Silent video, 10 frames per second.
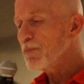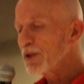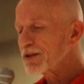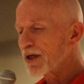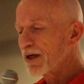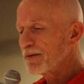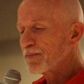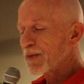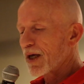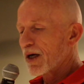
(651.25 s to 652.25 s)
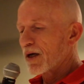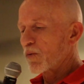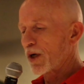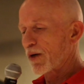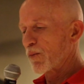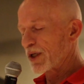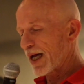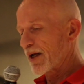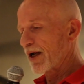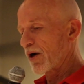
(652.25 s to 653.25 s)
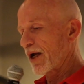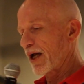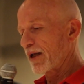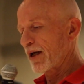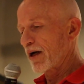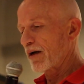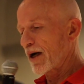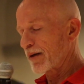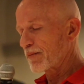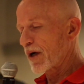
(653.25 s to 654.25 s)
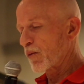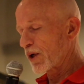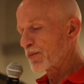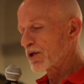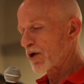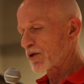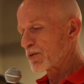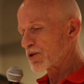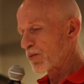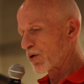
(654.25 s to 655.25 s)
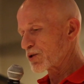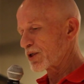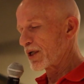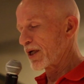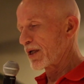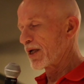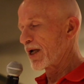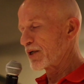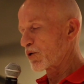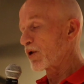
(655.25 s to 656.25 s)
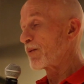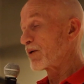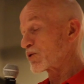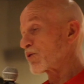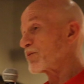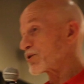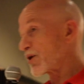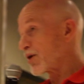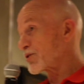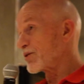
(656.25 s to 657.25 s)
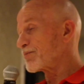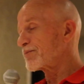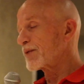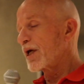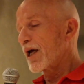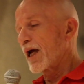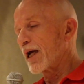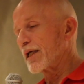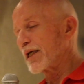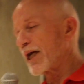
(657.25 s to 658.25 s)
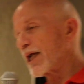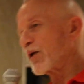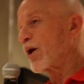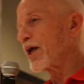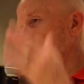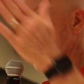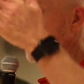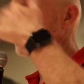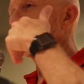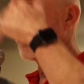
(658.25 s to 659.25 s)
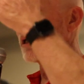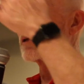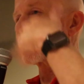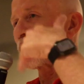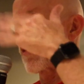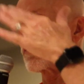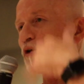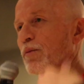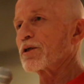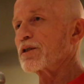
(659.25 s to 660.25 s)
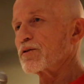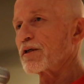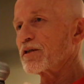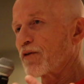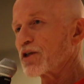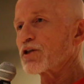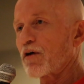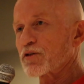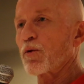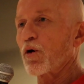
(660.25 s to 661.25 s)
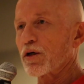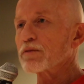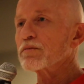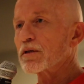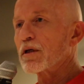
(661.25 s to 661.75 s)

But when I went down there, and I went up to talk to Mr. Burlson, and I told him I was with Mr. Harrison. And he motioned to me to come over to him, because he's very soft-spoken.